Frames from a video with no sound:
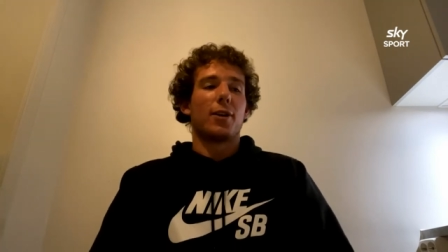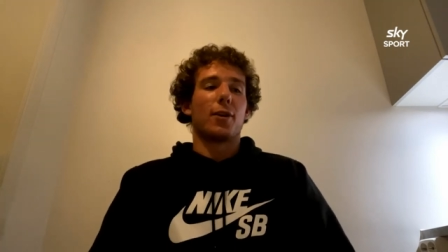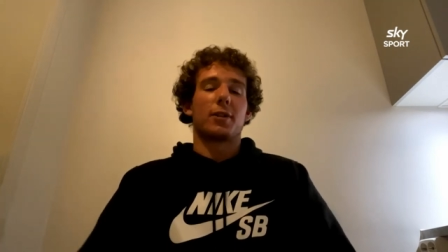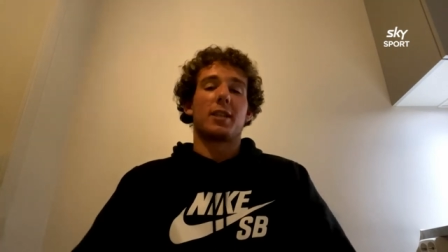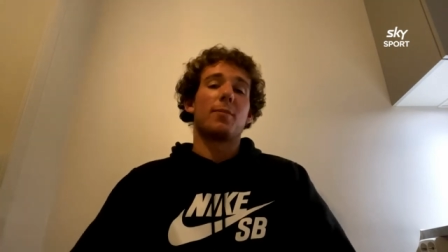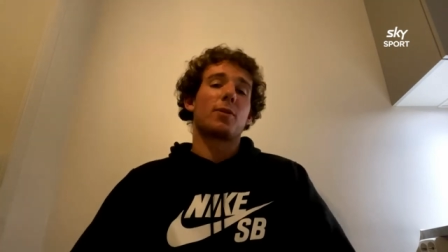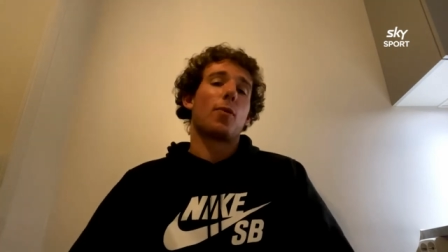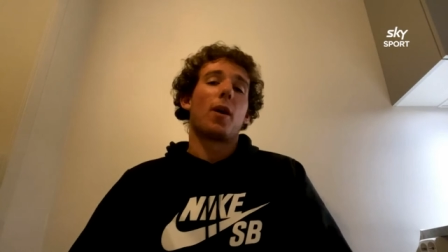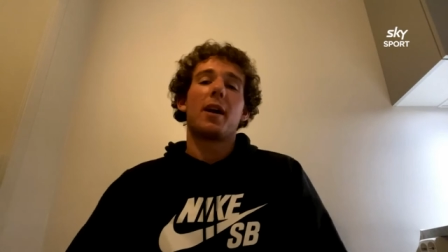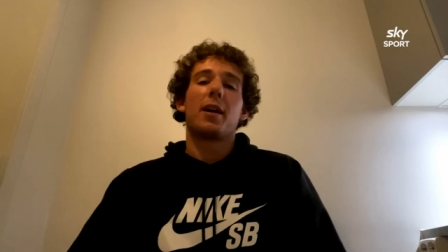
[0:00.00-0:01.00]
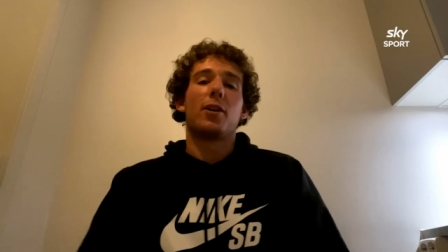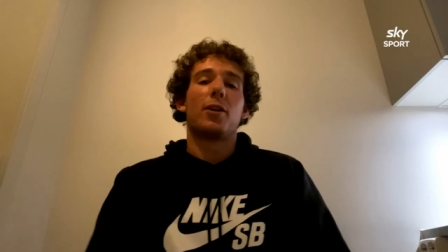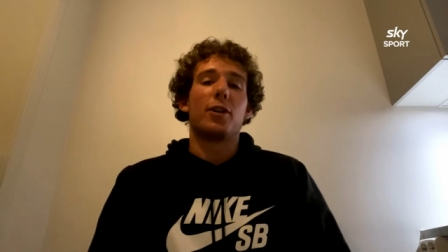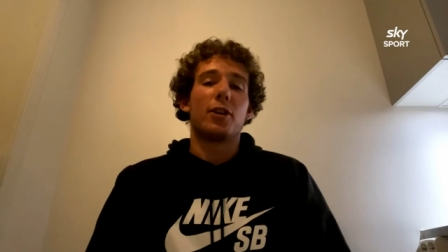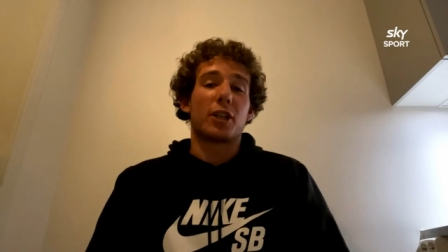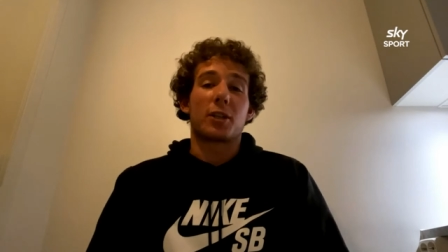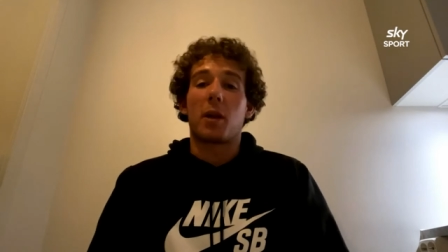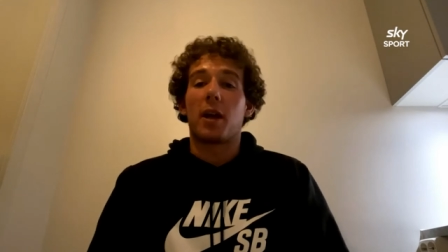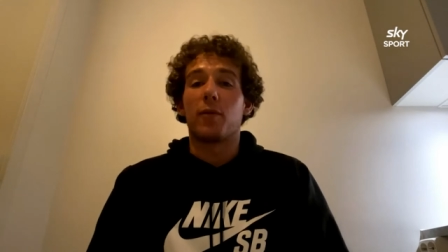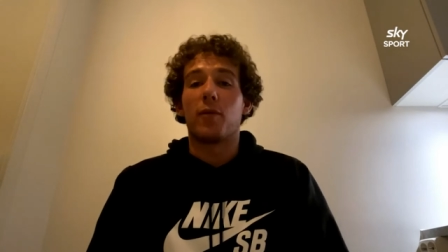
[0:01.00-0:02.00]
you know seeps away, and you're, you're
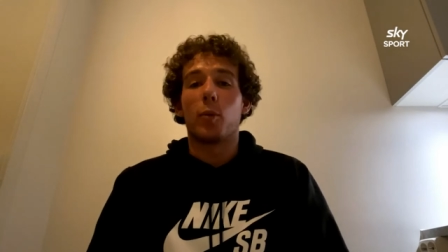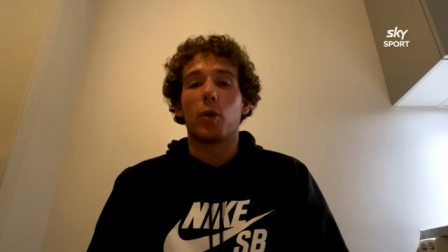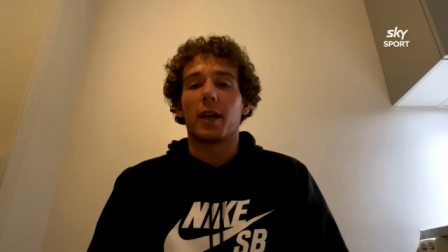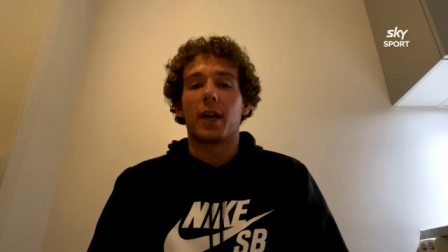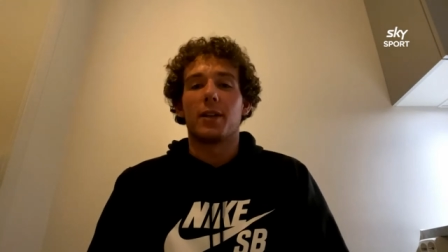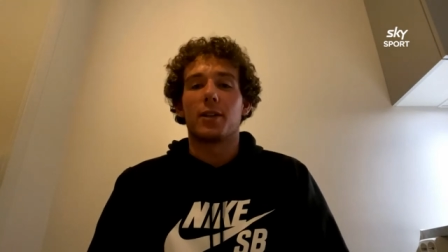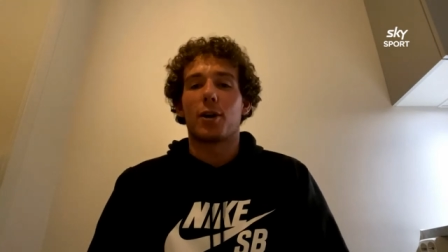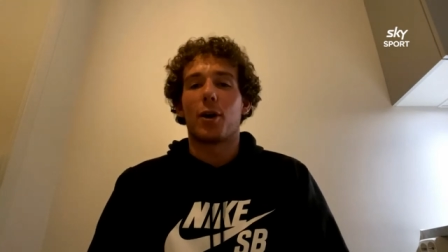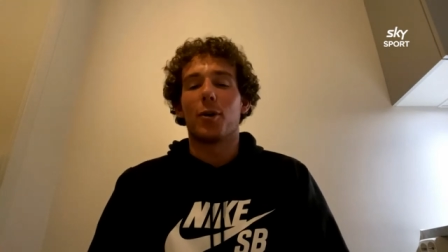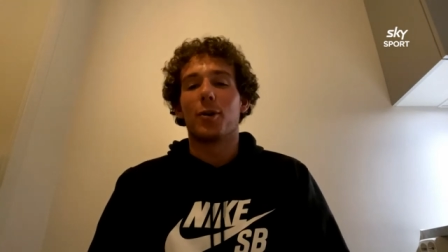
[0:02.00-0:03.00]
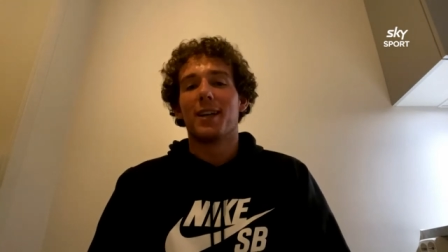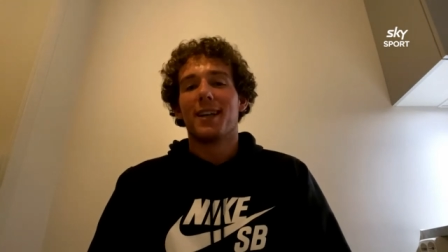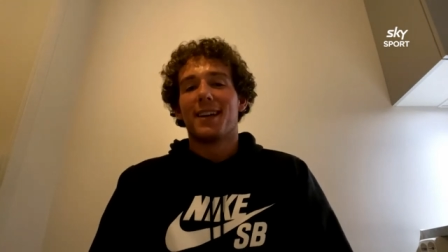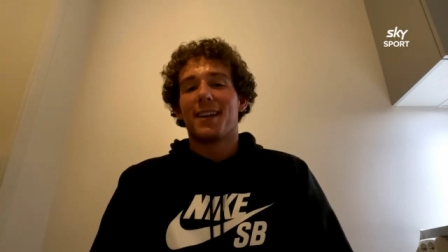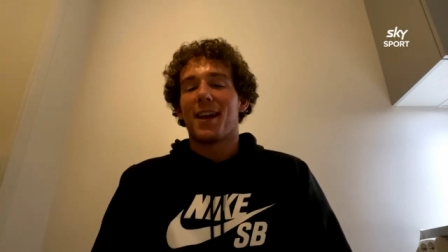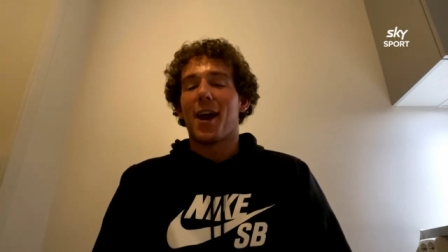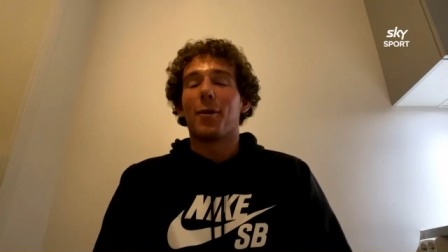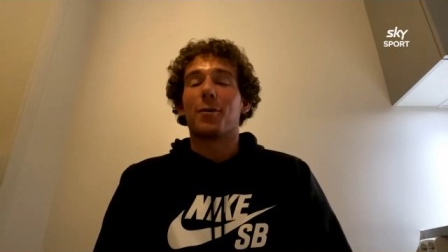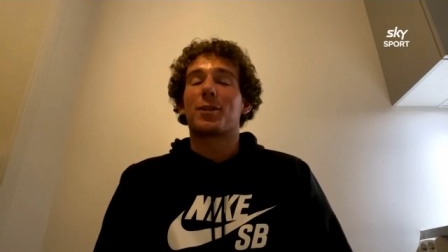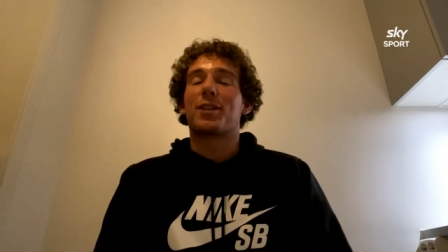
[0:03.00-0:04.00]
just playing football again. So
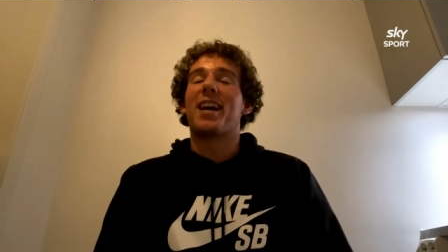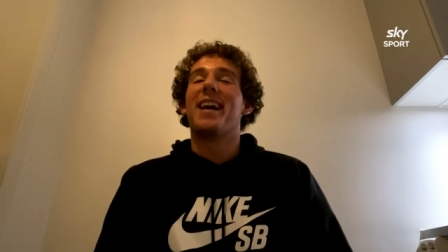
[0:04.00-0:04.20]
yeah, it was